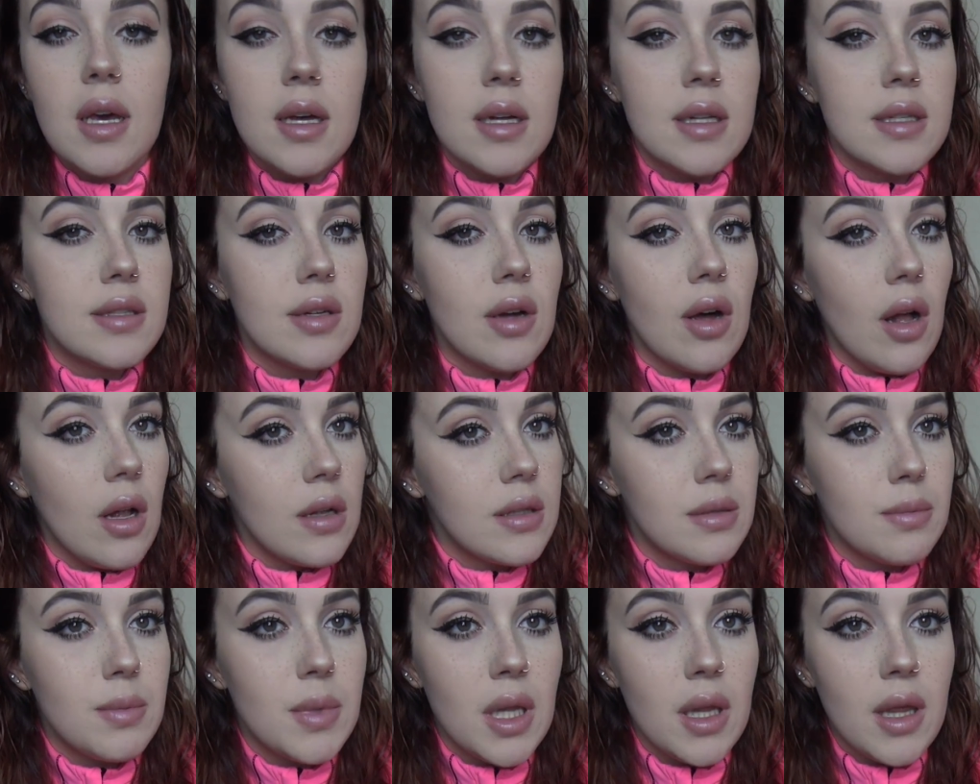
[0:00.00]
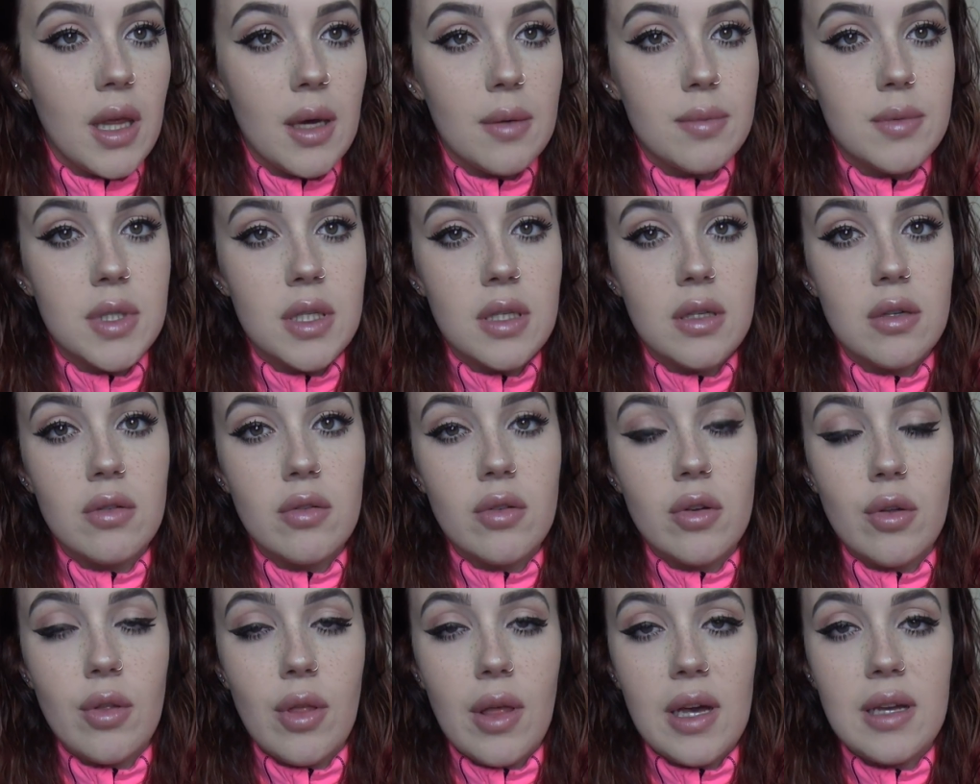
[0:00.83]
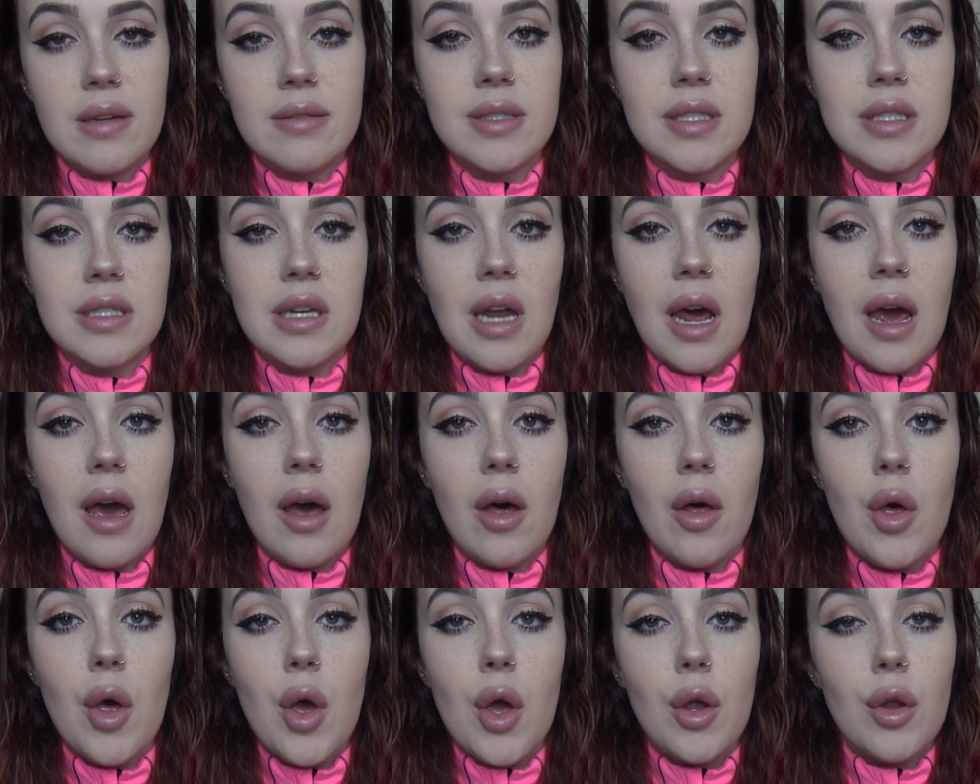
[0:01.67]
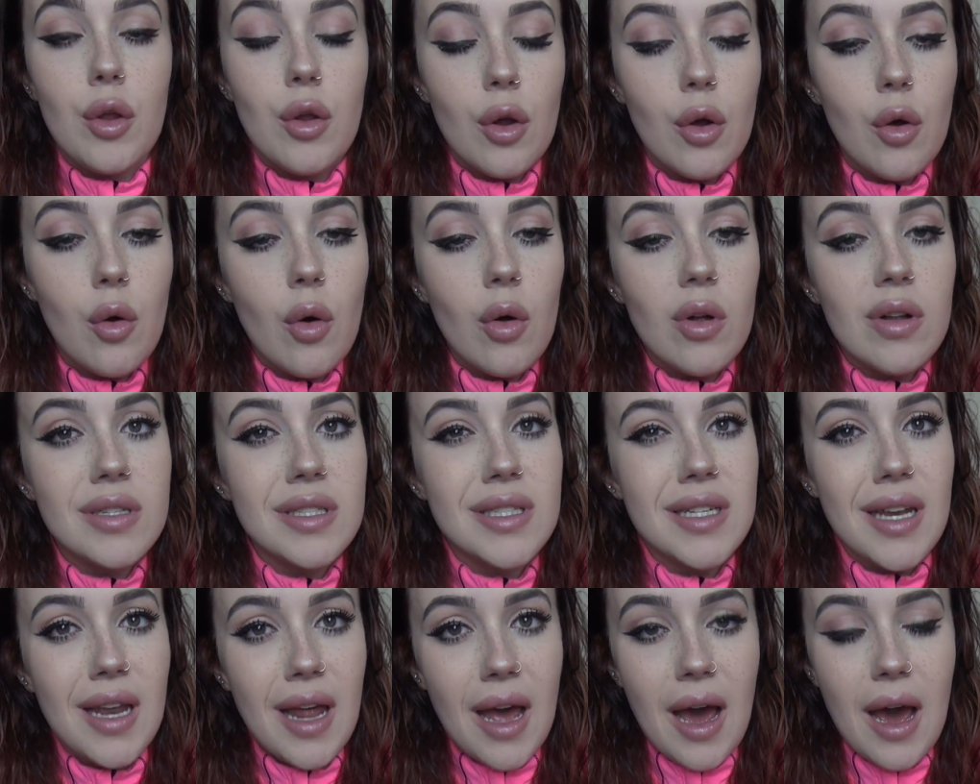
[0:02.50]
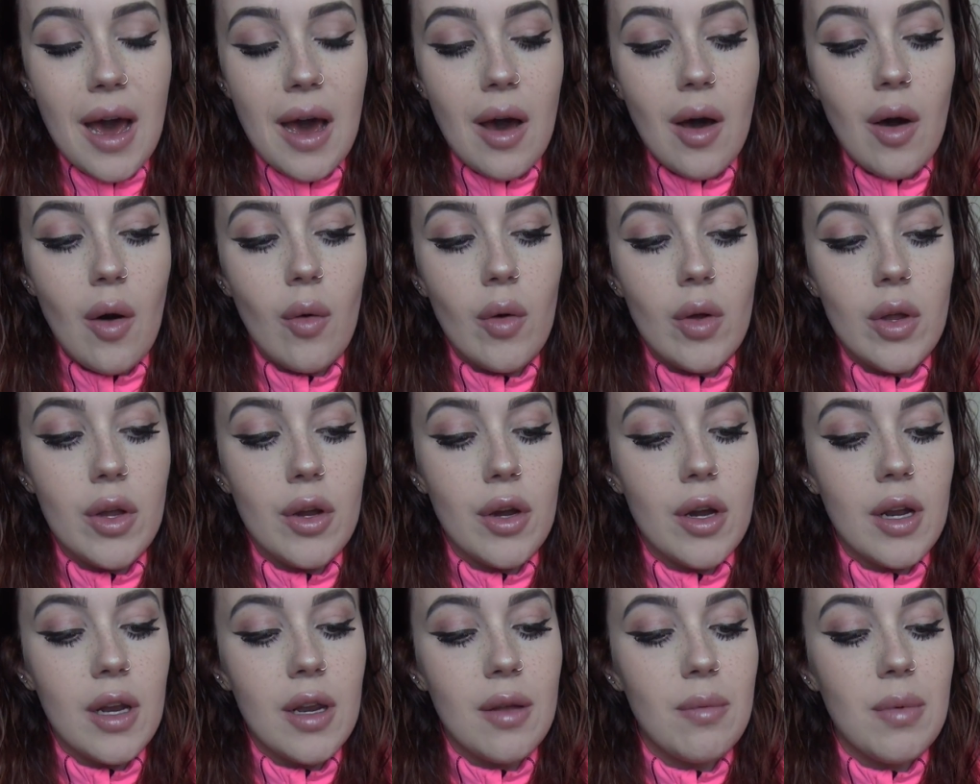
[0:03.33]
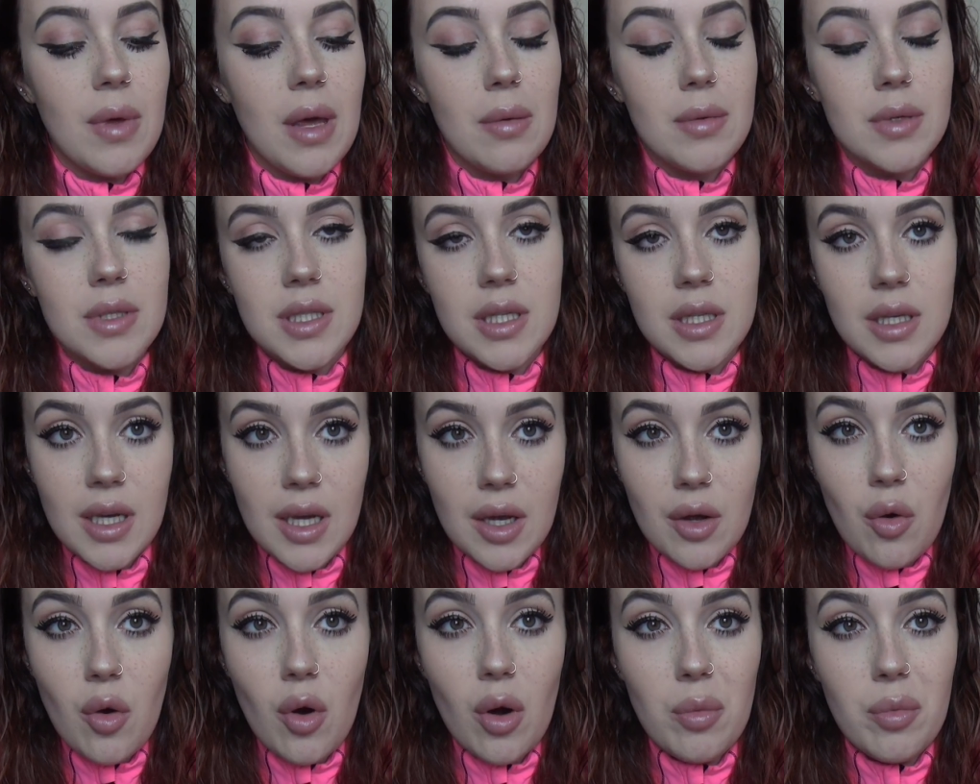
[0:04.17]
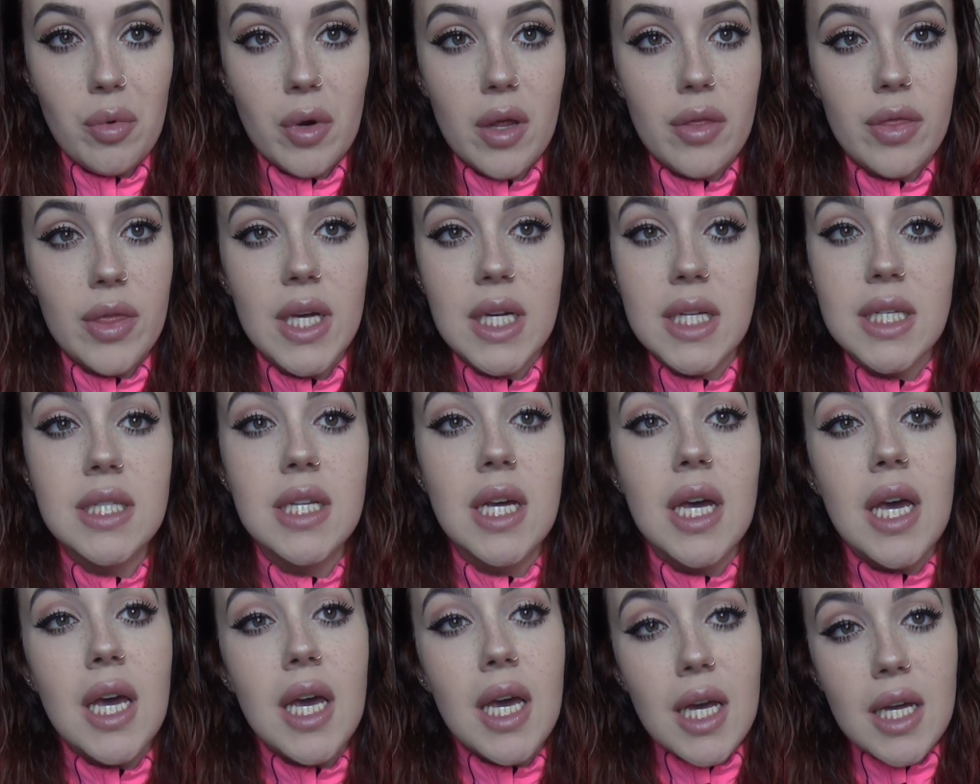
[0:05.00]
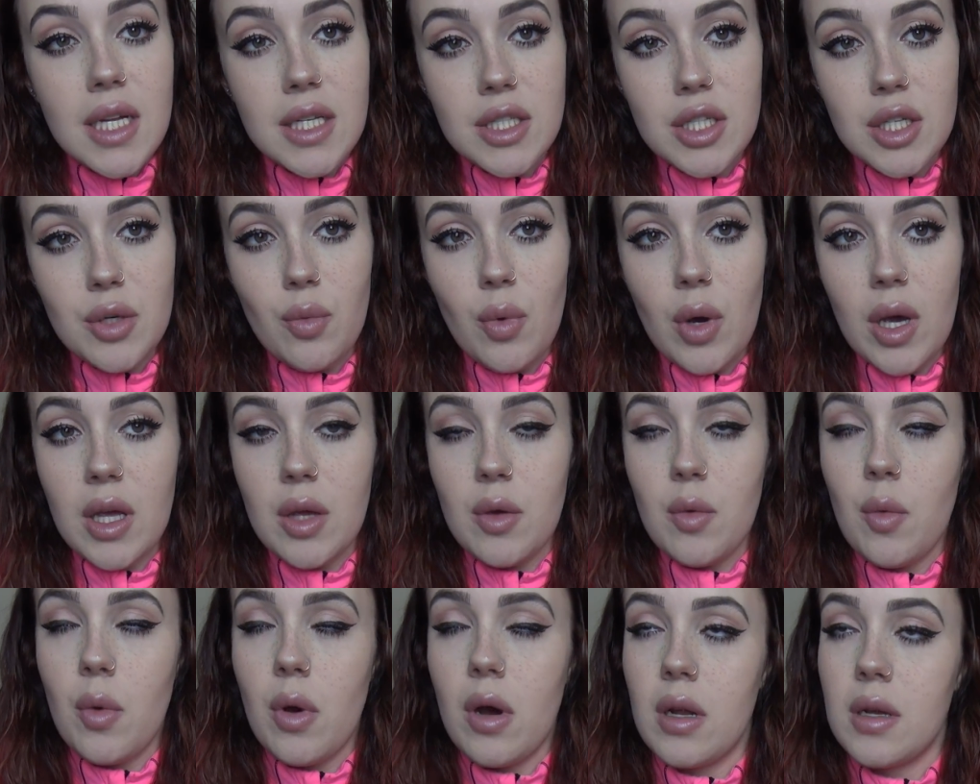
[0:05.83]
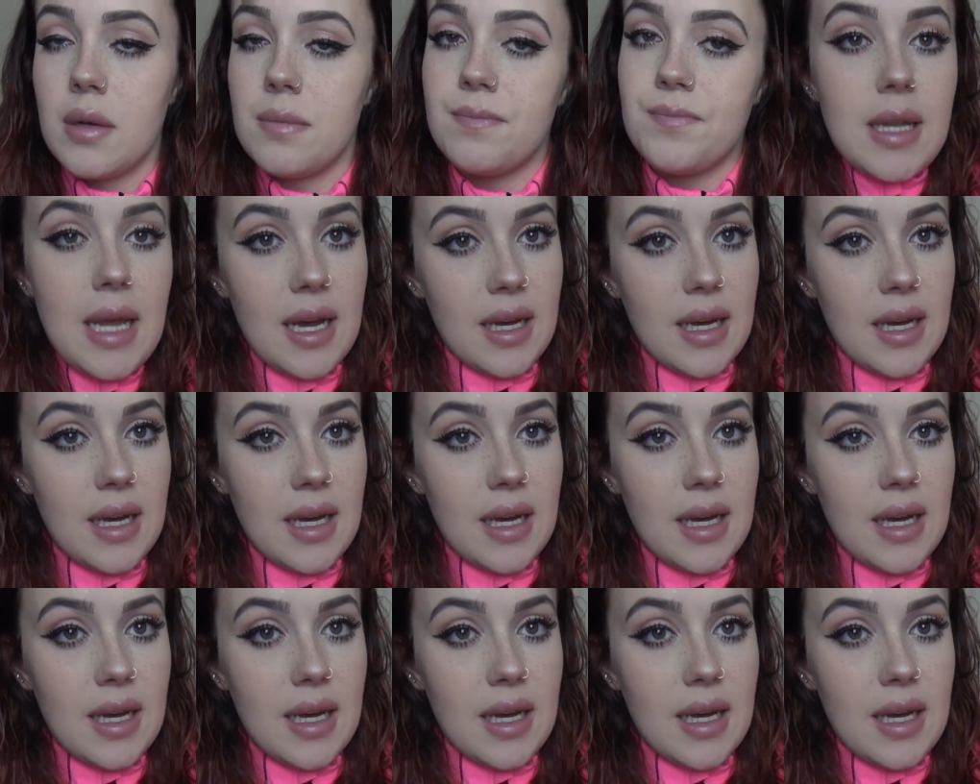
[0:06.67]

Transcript: It's ultimately up to you, your lifestyle, your goals, and how you're going to be able to incorporate this into what you want.